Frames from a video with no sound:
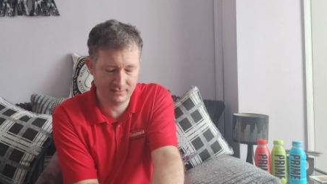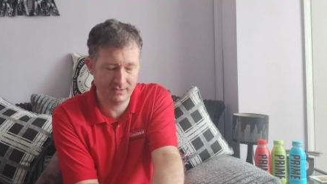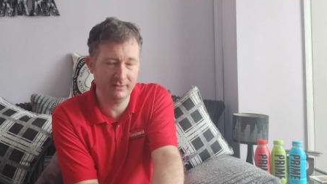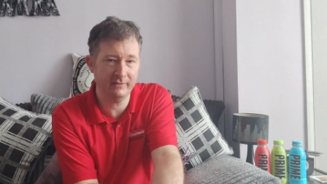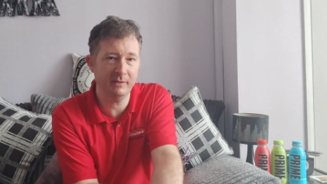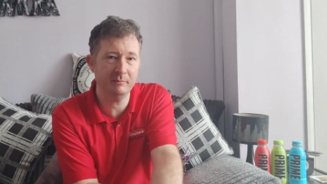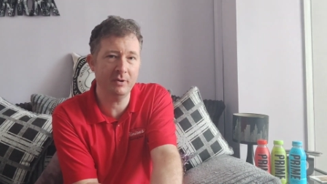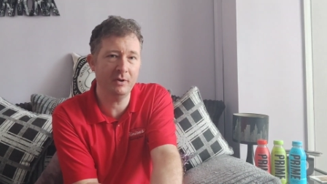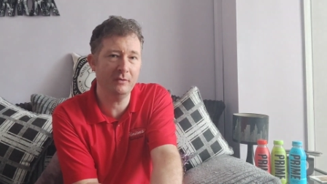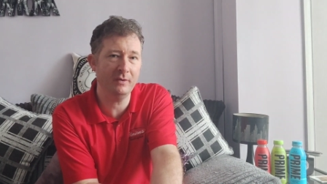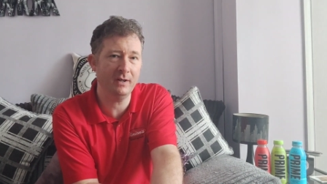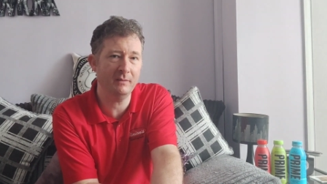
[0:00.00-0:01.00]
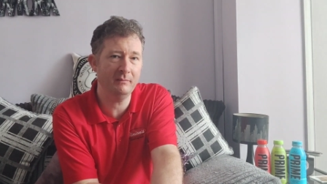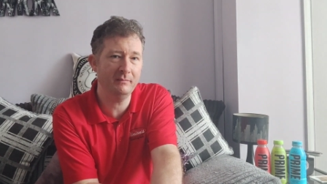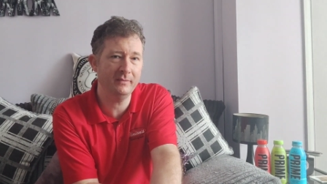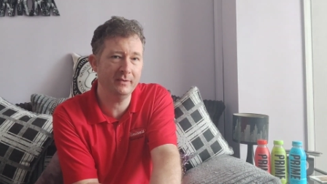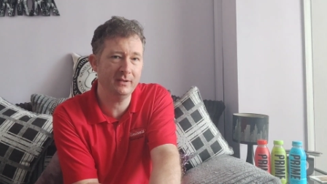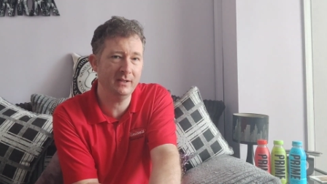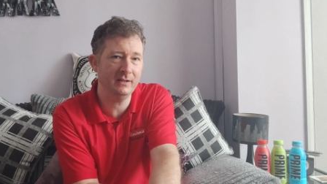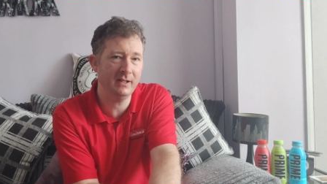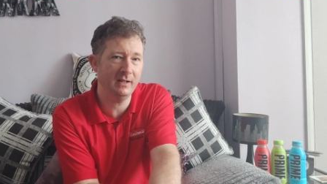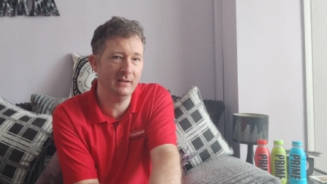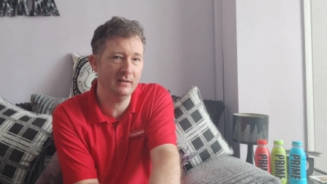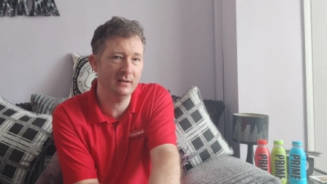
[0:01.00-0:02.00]
T V programs,
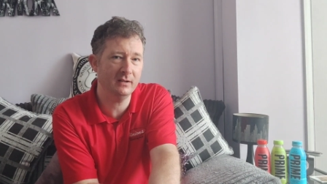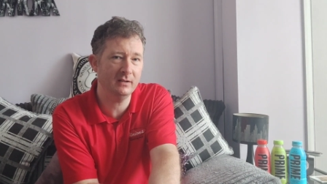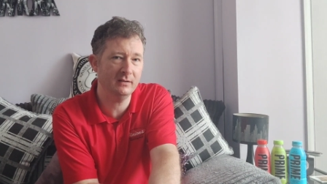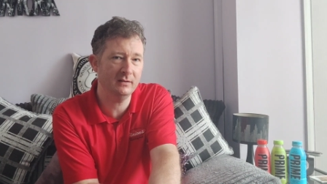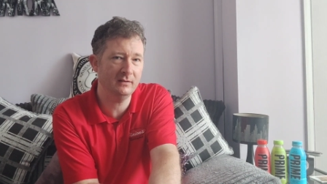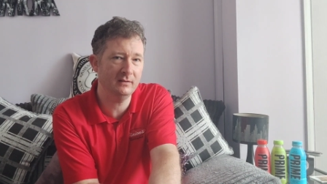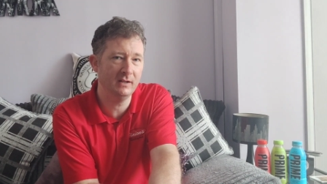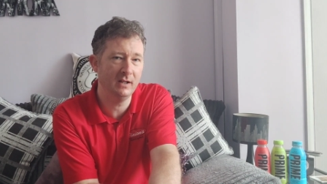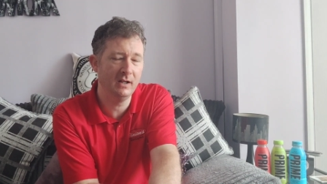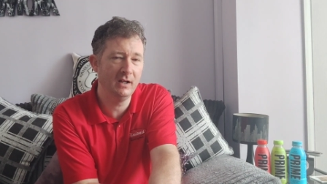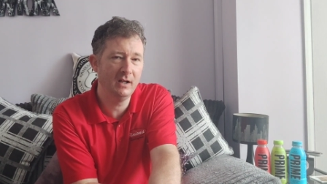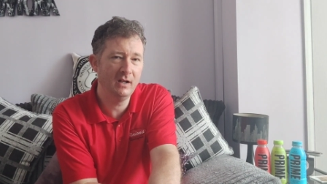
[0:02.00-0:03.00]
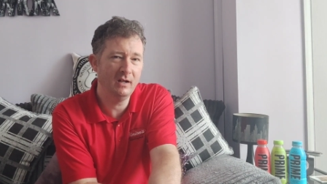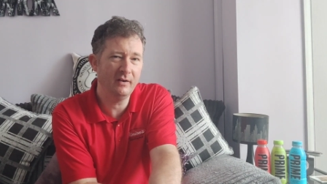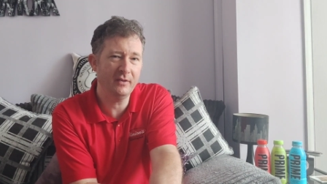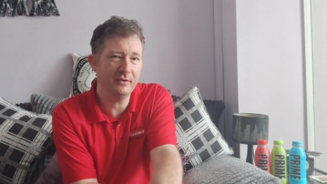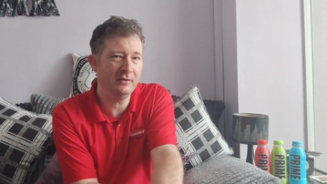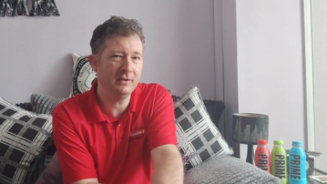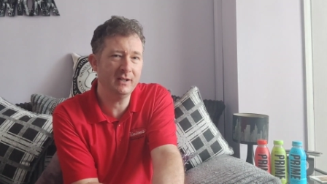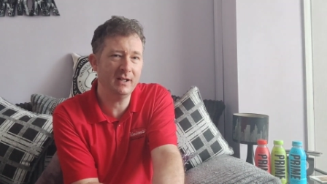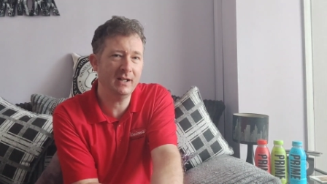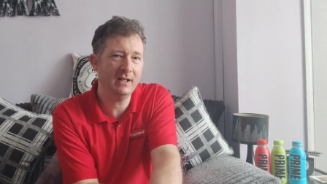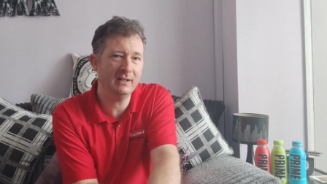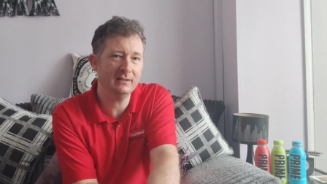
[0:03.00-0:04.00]
Nintendo,
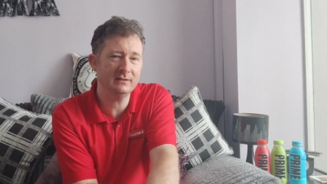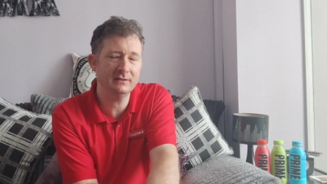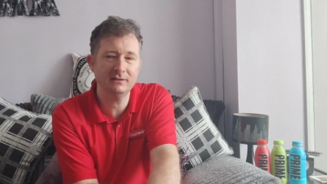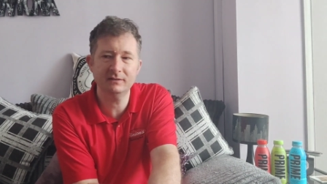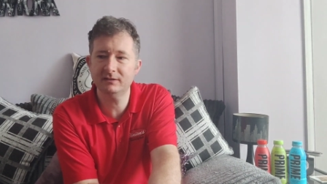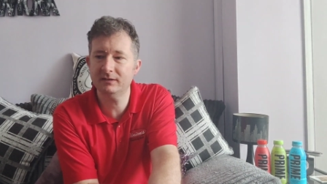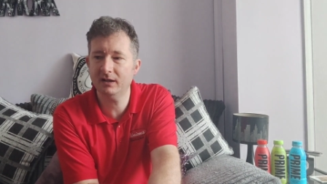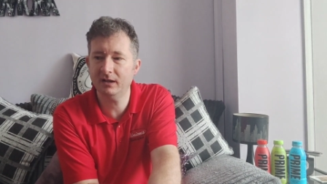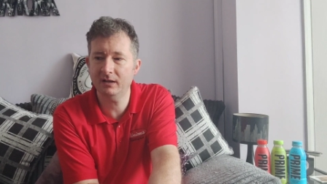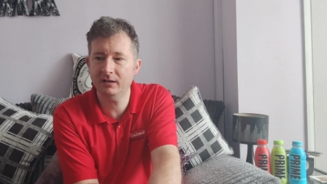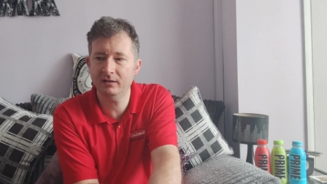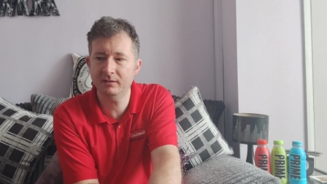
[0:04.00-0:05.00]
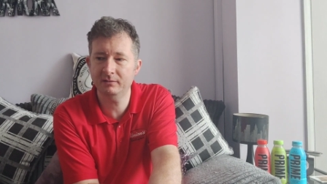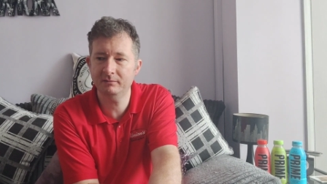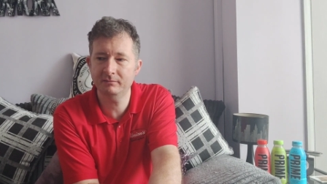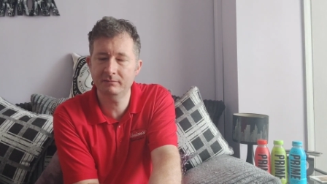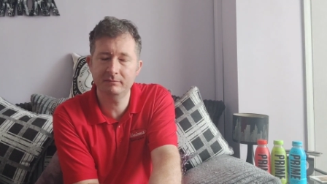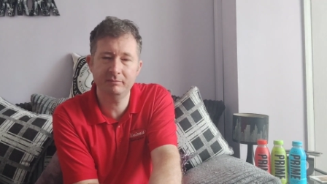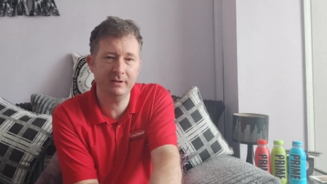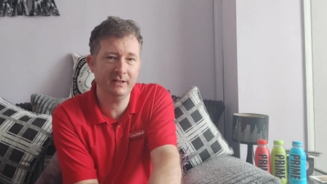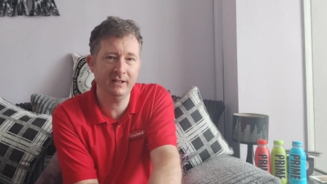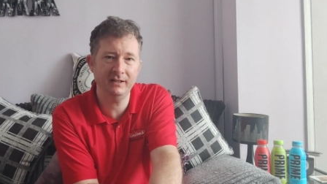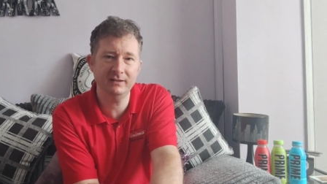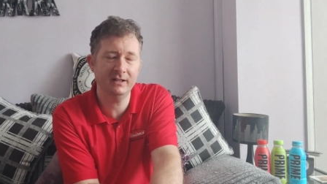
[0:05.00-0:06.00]
Thundercats, um,
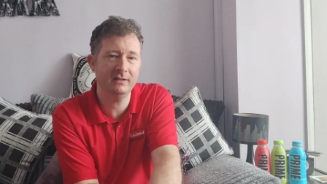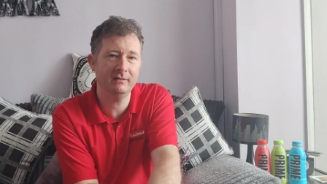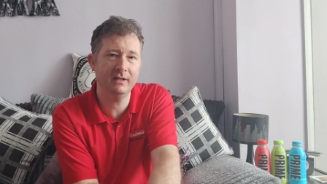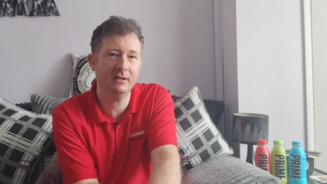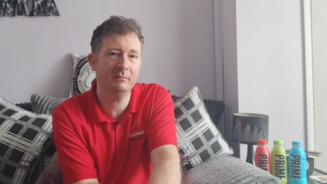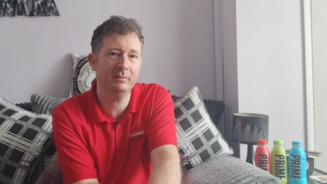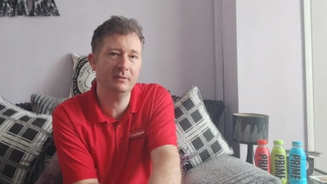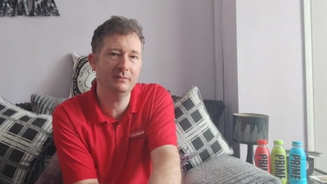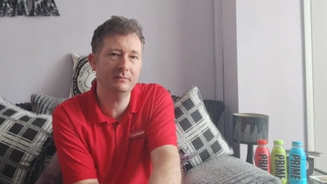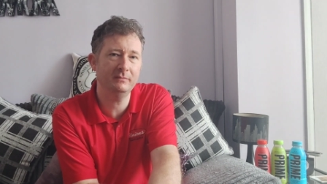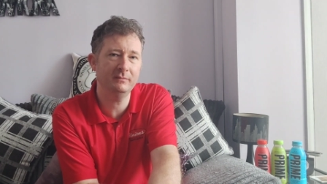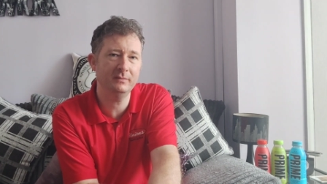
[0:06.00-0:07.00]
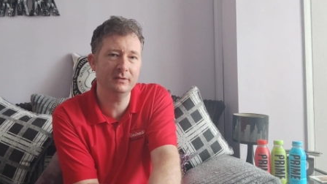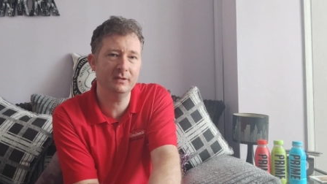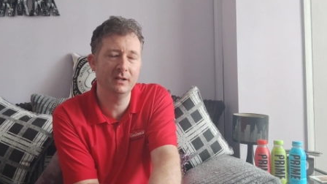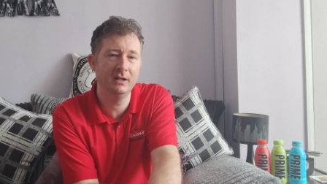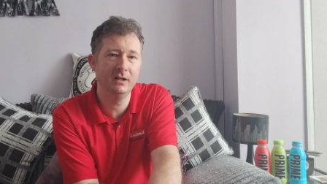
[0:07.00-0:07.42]
Panini sticker albums,